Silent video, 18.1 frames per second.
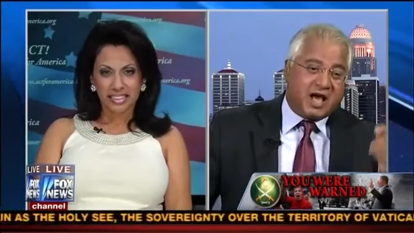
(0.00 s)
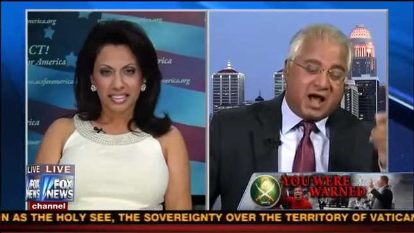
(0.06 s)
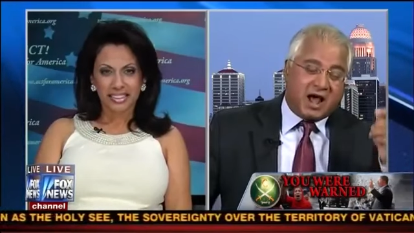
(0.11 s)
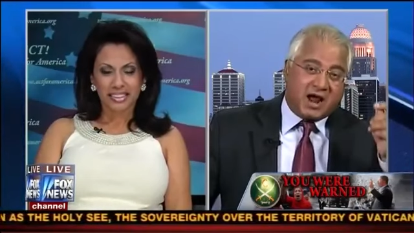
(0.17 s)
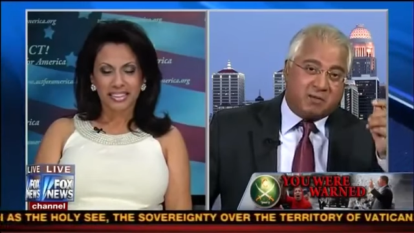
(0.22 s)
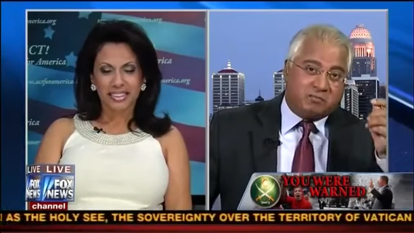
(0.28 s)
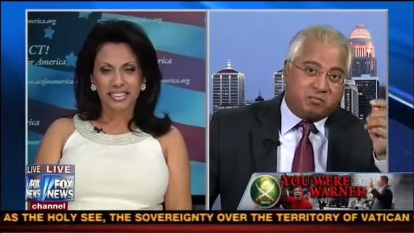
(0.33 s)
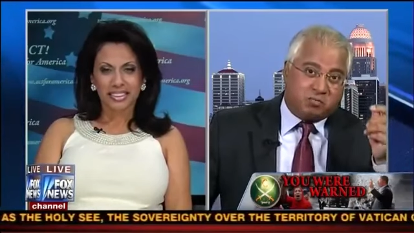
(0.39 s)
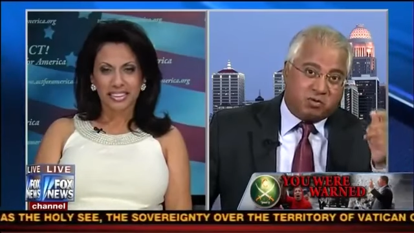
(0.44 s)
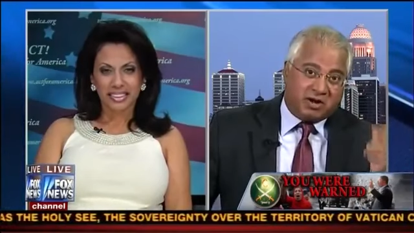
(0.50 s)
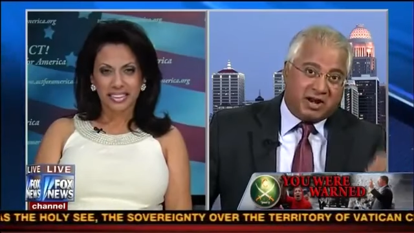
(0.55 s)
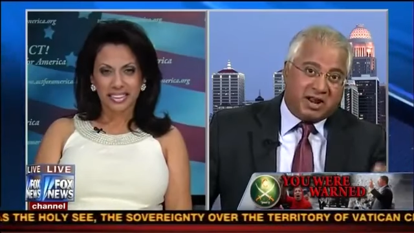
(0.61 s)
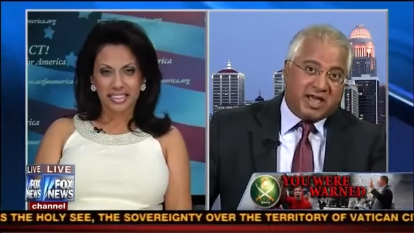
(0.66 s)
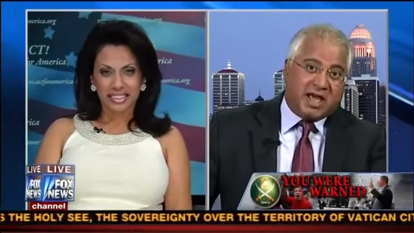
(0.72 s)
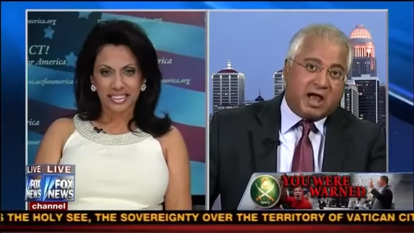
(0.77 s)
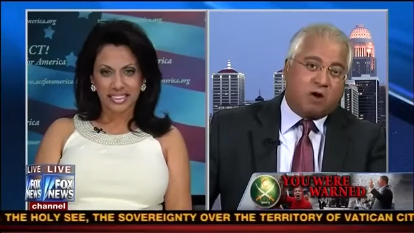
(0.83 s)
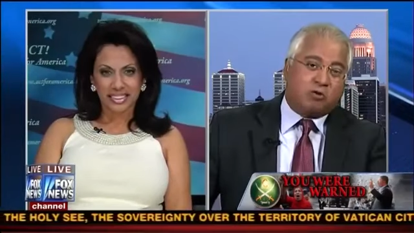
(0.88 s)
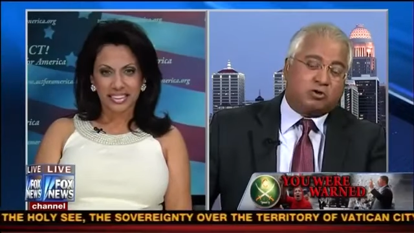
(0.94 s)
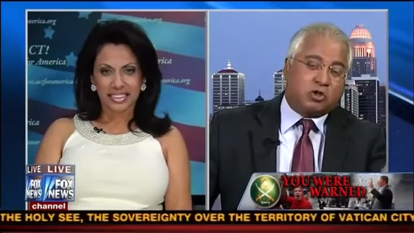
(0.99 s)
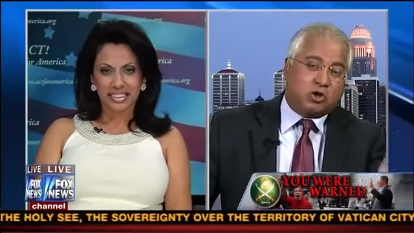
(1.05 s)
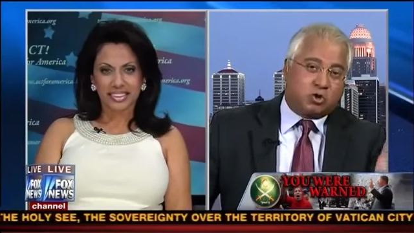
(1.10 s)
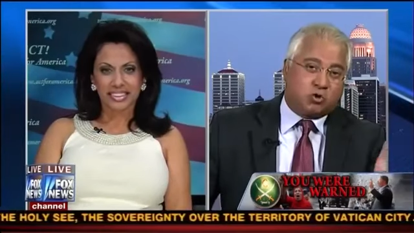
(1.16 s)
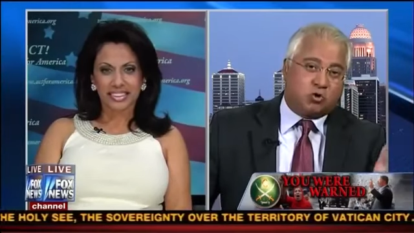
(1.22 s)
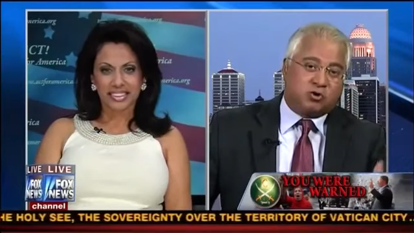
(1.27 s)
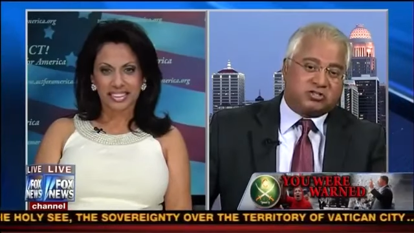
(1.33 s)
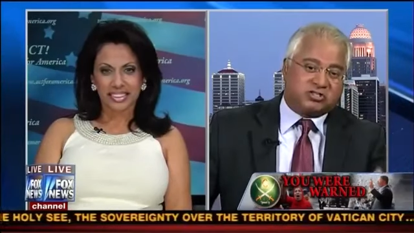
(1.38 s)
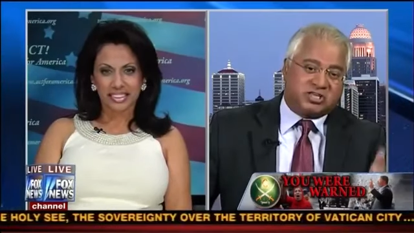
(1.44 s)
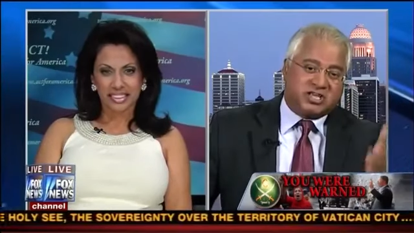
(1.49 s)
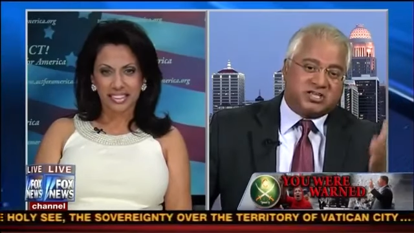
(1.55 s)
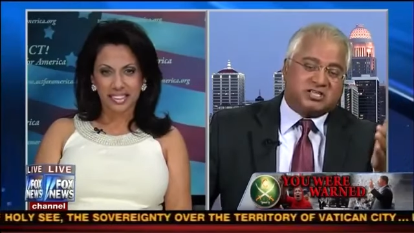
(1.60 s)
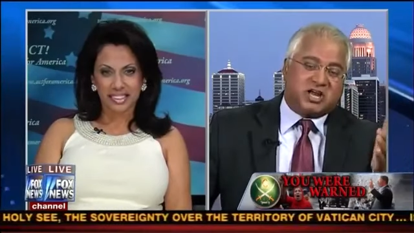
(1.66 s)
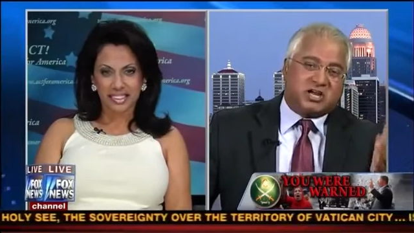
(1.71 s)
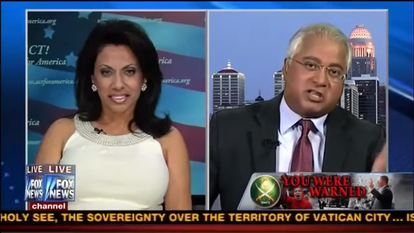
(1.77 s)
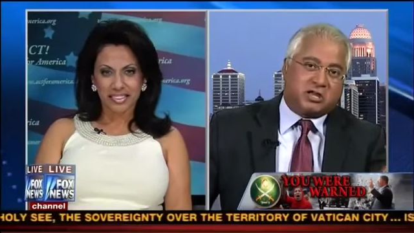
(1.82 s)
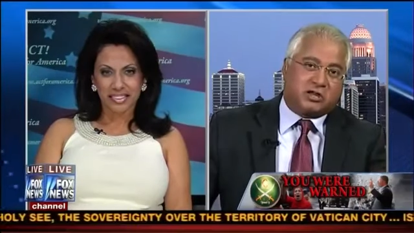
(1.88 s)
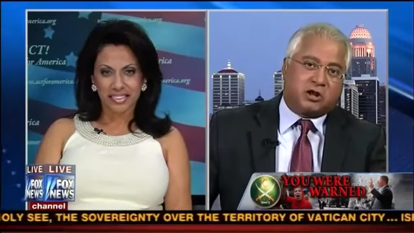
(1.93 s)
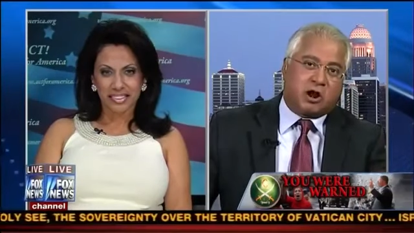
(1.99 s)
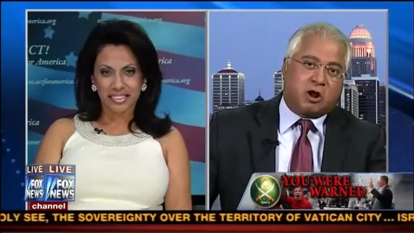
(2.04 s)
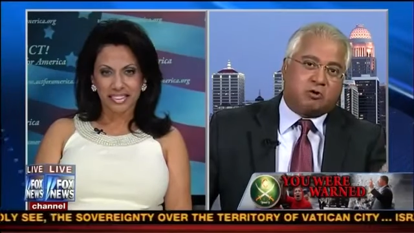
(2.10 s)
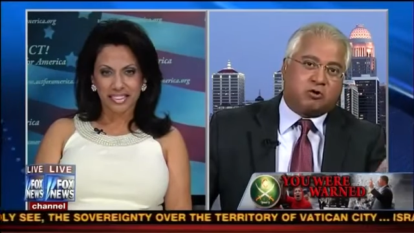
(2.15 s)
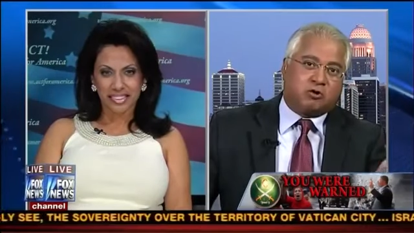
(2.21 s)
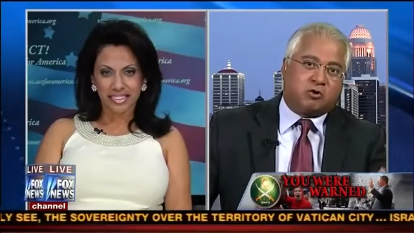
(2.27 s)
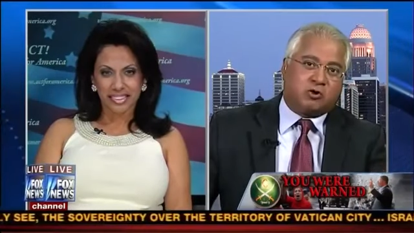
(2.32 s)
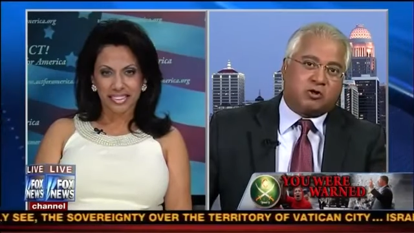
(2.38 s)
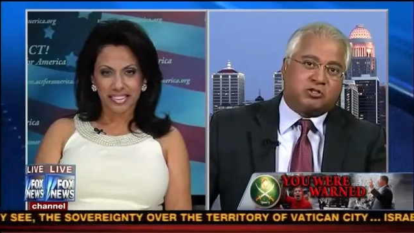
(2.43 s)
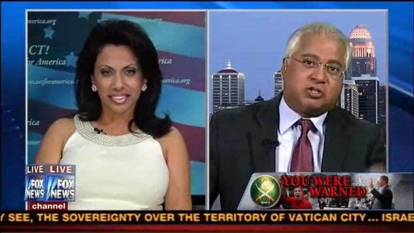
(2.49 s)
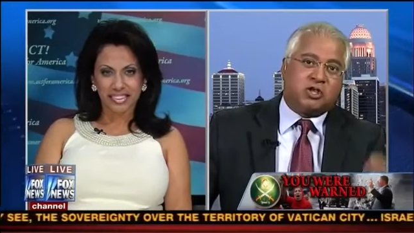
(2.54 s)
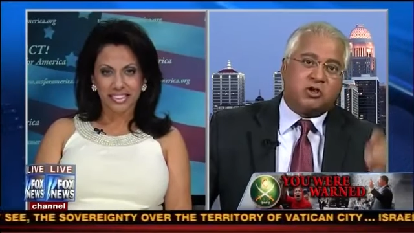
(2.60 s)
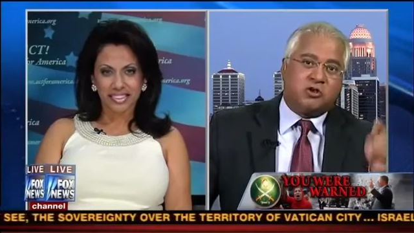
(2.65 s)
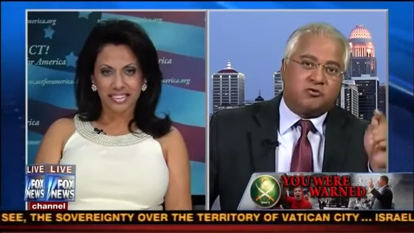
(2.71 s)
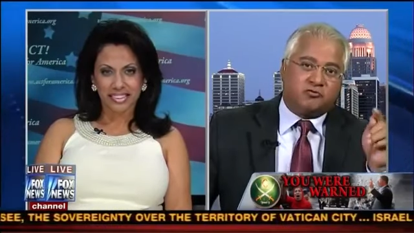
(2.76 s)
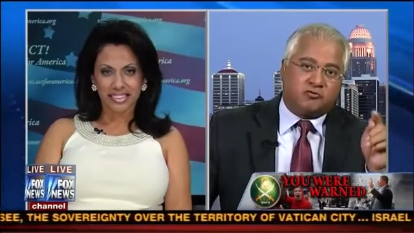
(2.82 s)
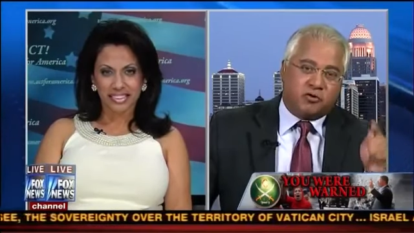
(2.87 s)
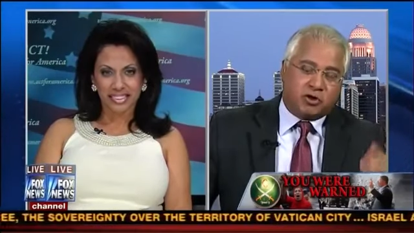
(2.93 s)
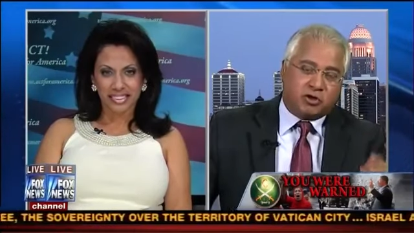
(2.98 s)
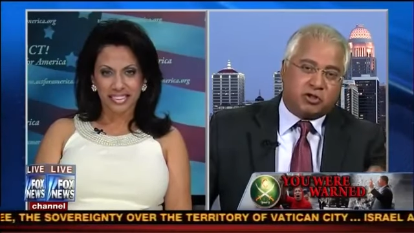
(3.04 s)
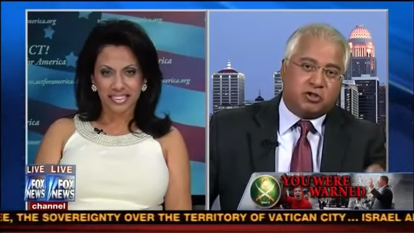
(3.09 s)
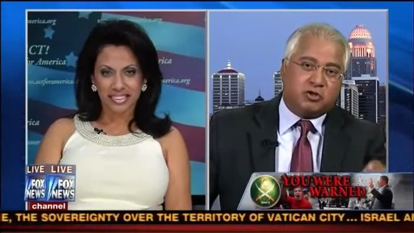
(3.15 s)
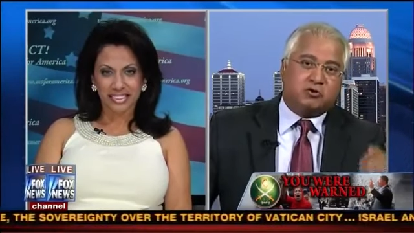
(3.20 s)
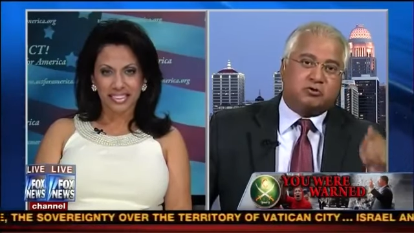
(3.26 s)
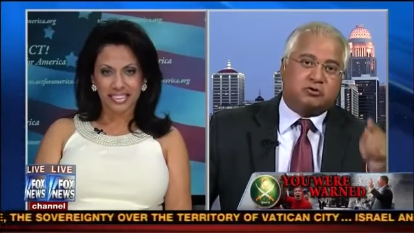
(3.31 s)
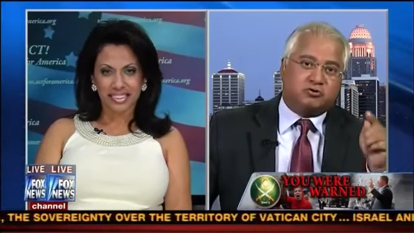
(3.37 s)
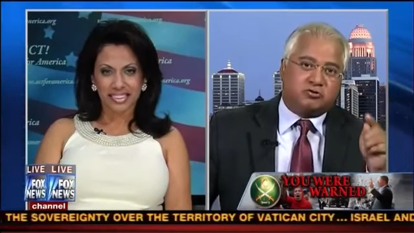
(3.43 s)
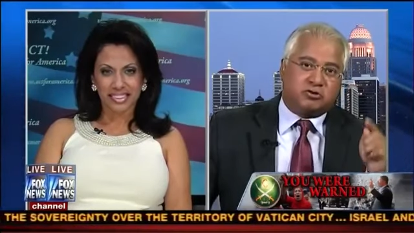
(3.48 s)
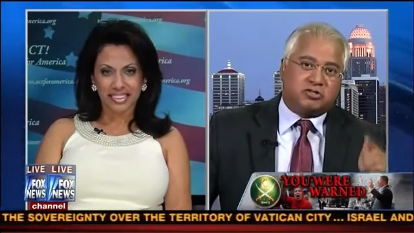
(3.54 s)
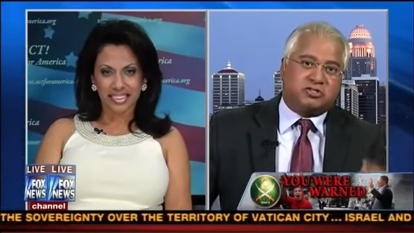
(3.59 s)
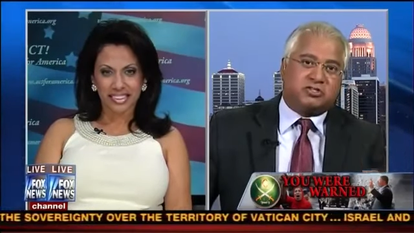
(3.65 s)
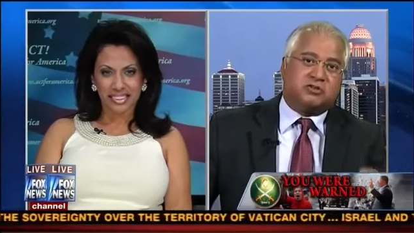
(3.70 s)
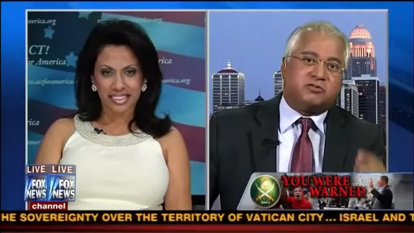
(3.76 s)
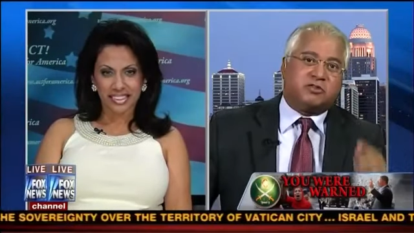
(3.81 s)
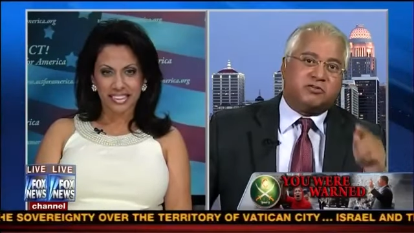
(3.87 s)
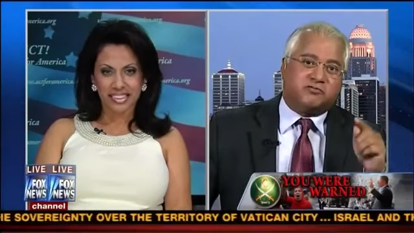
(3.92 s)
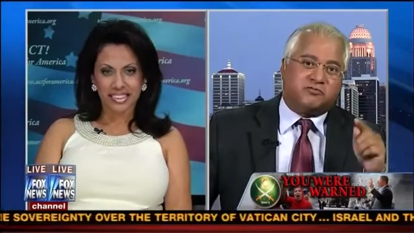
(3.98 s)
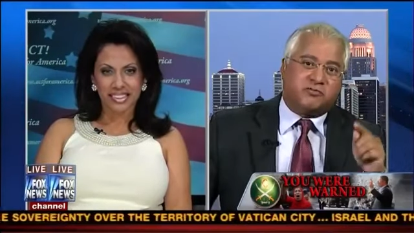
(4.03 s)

Speaker 1: and lay out the rules. These are the ground rules for you to receive the